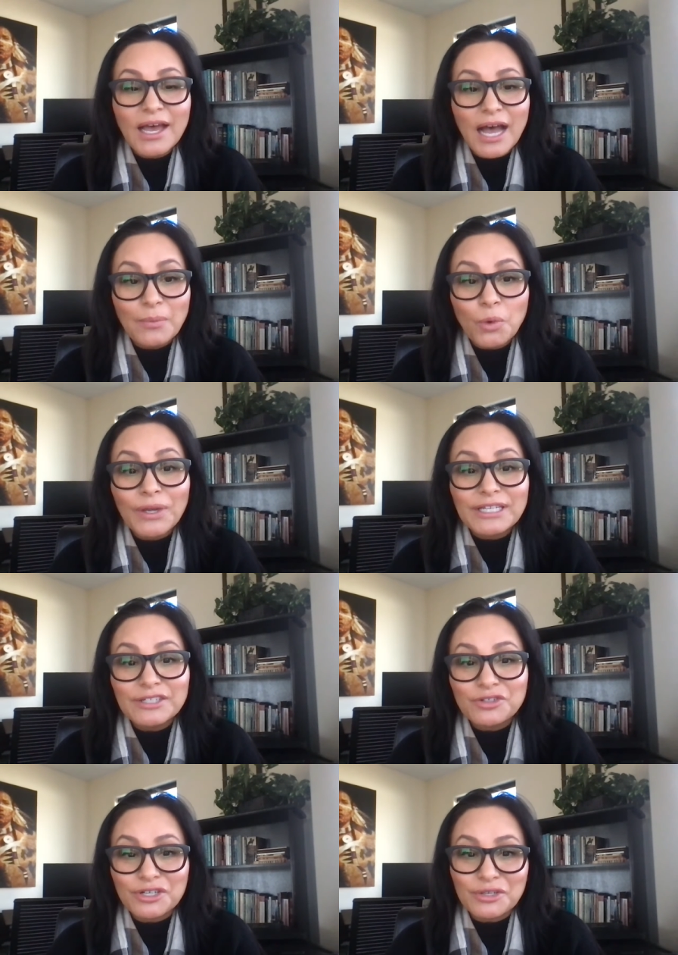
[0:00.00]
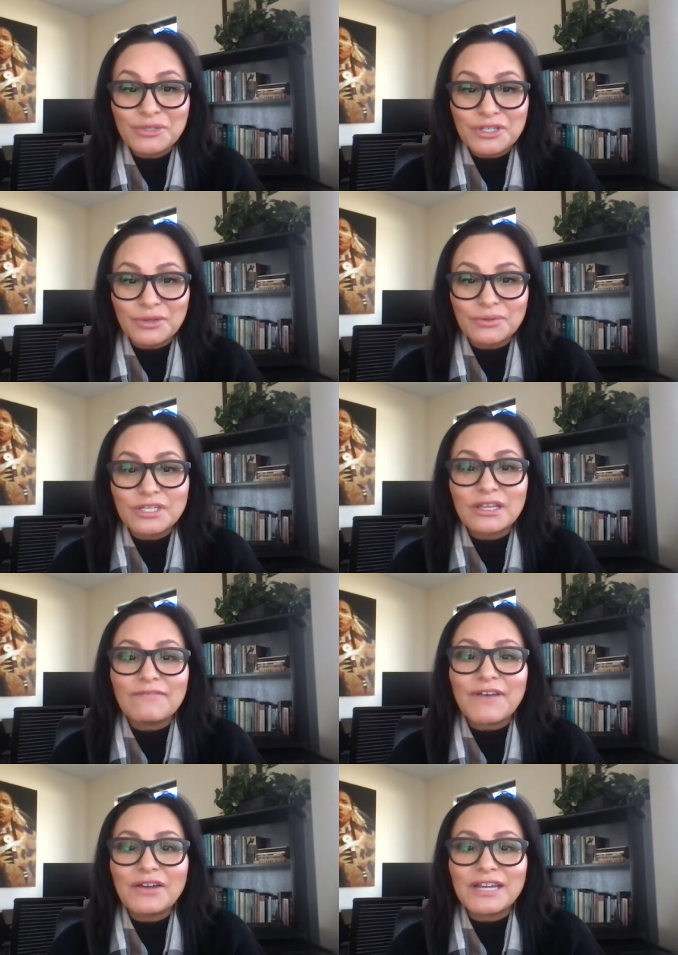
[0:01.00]
I'm going to introduce you to the
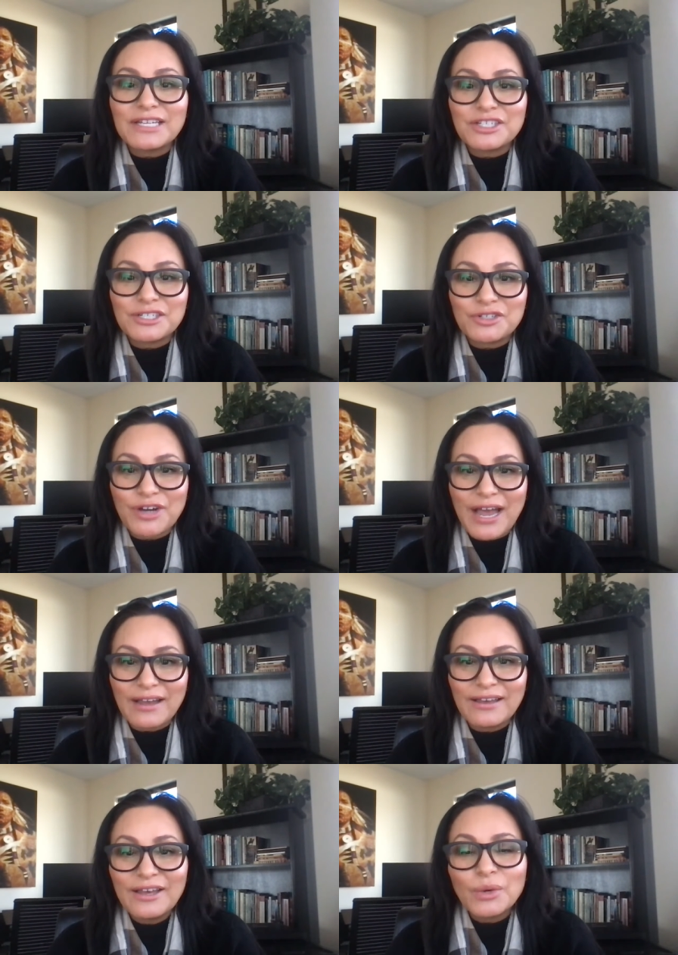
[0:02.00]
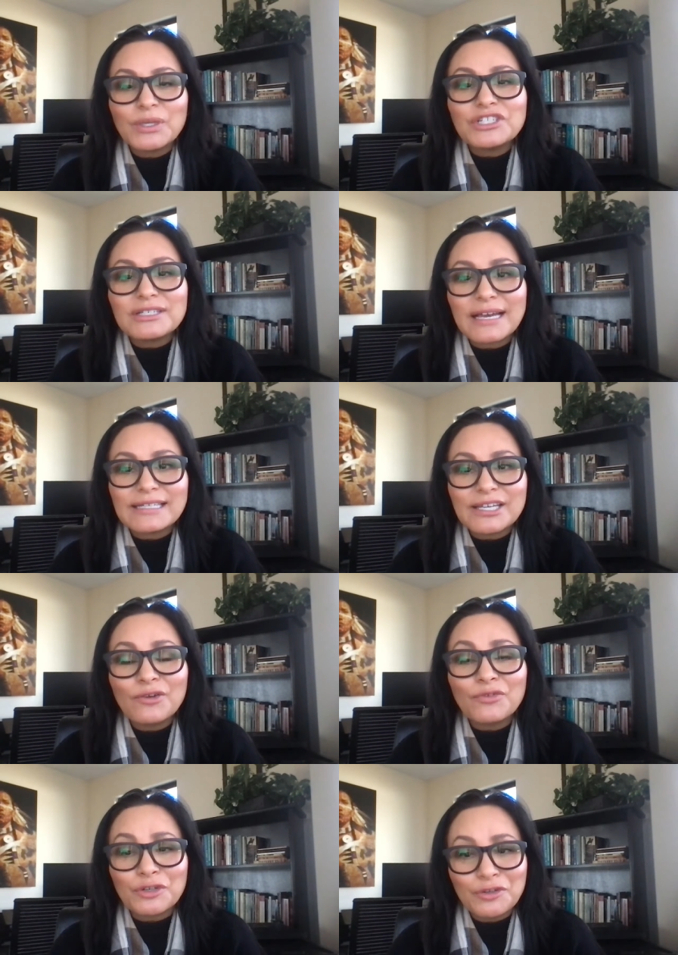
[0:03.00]
Foundations track, which is ideal
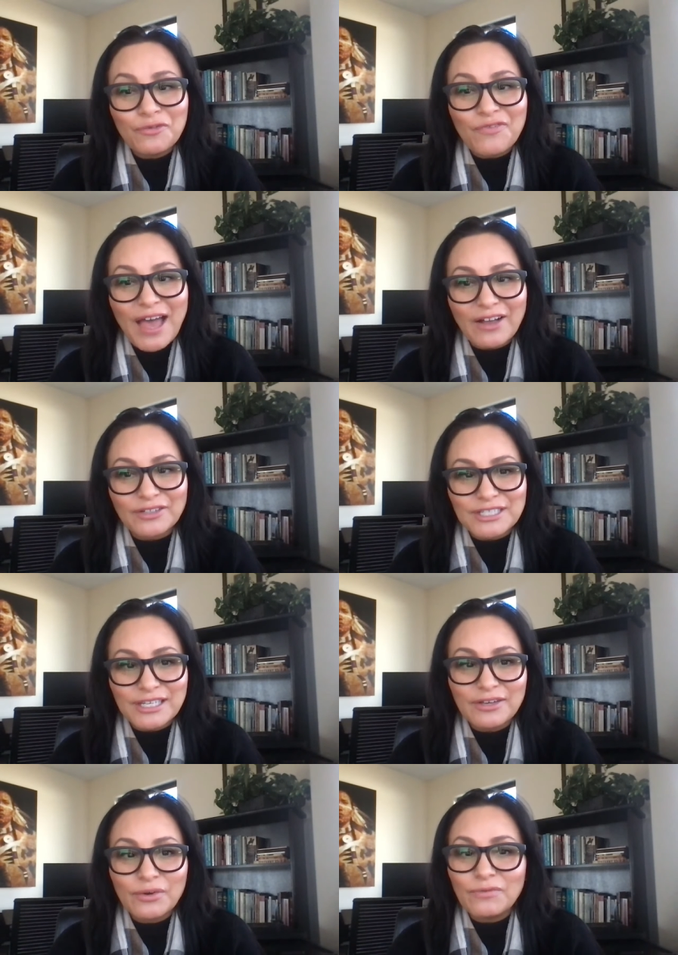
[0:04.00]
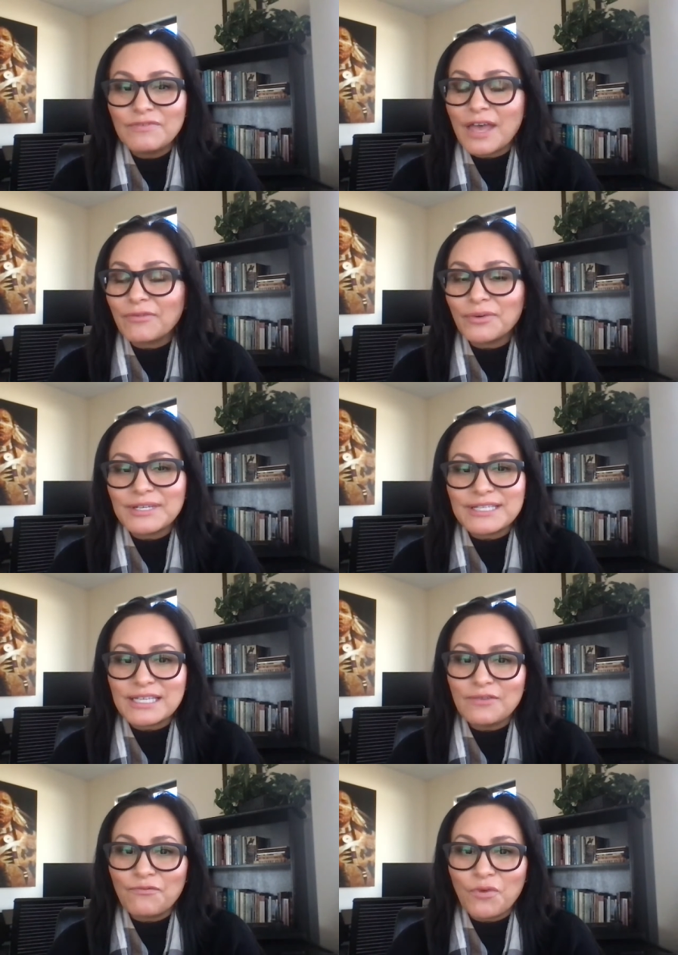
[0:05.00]
for new faculty who've never
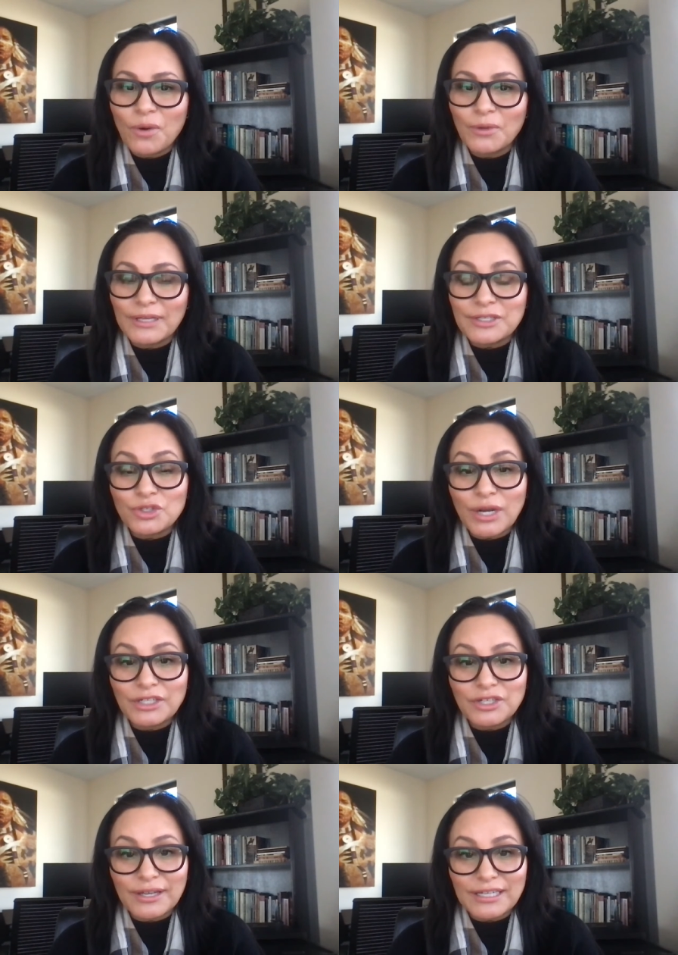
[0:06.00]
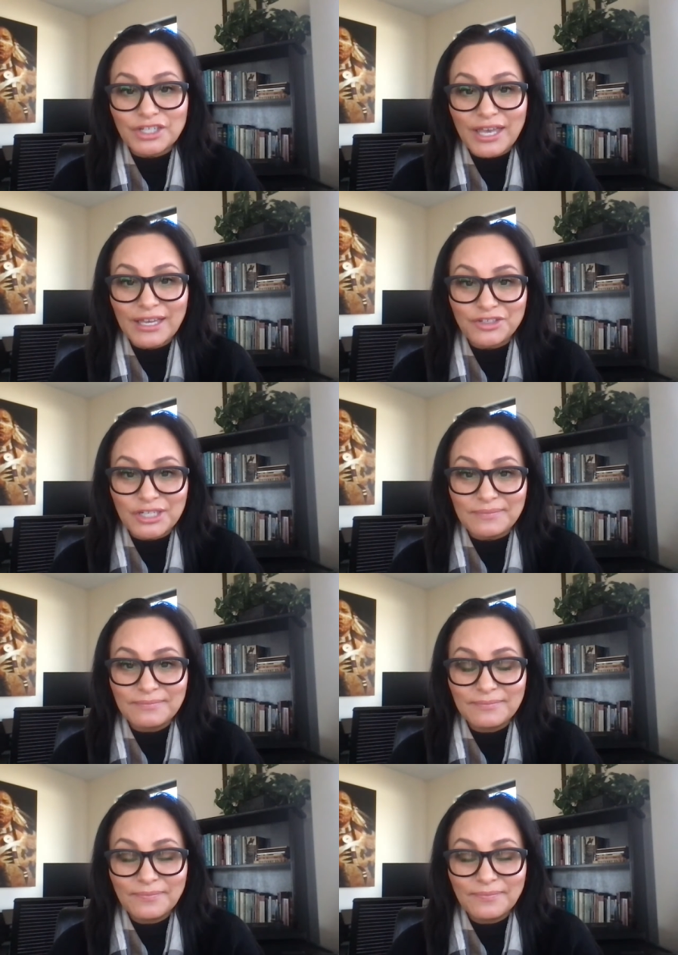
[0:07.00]
received formal instructional education.